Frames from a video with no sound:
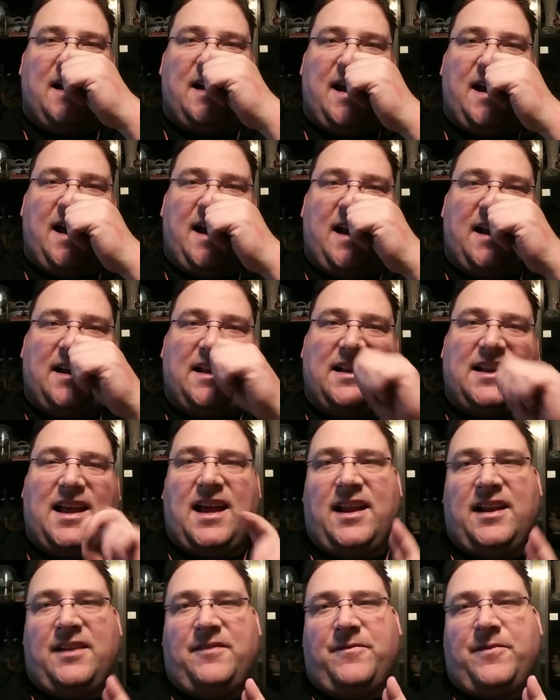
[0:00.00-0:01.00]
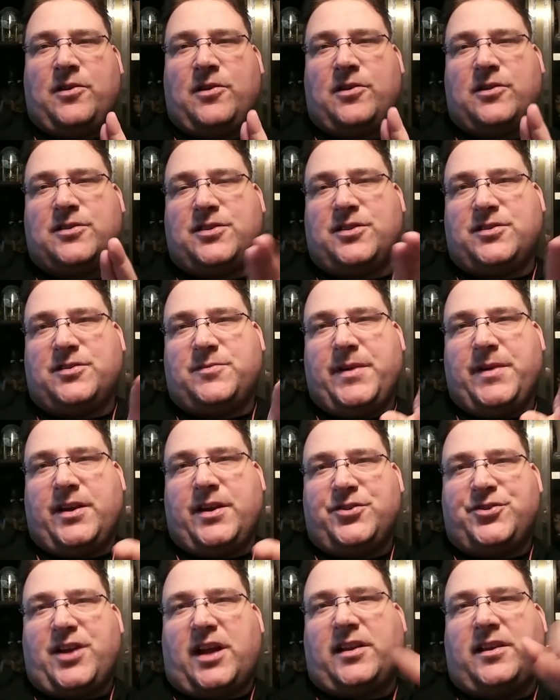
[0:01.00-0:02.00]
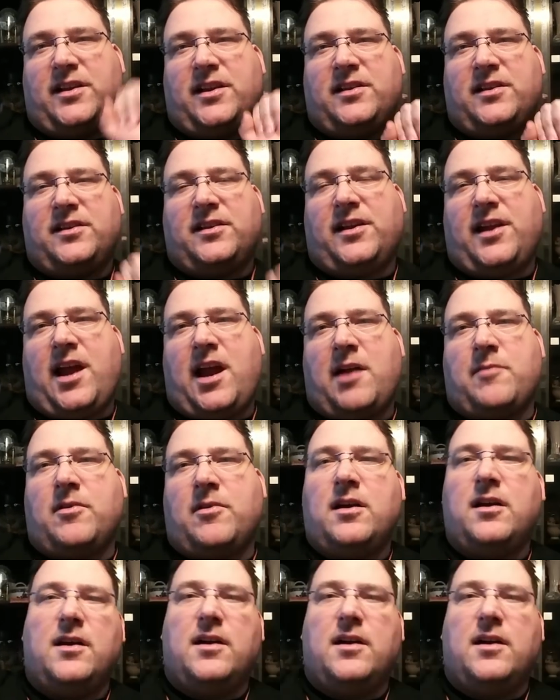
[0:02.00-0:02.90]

and interference is being injected into the camera.